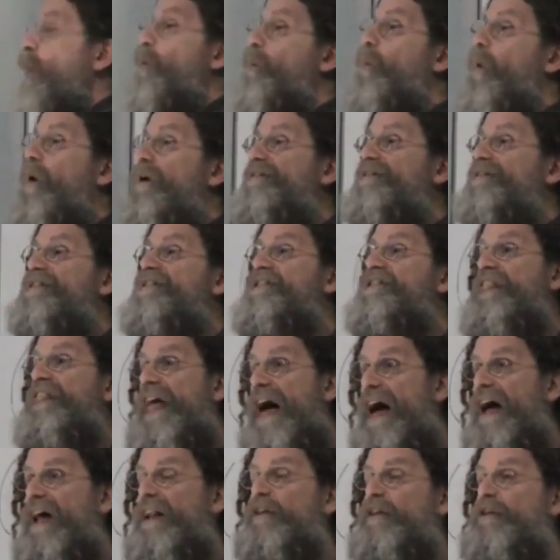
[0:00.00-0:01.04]
What does
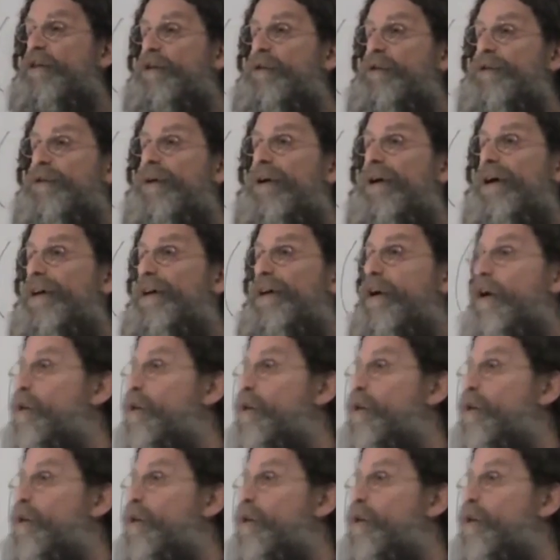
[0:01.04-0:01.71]
that neuron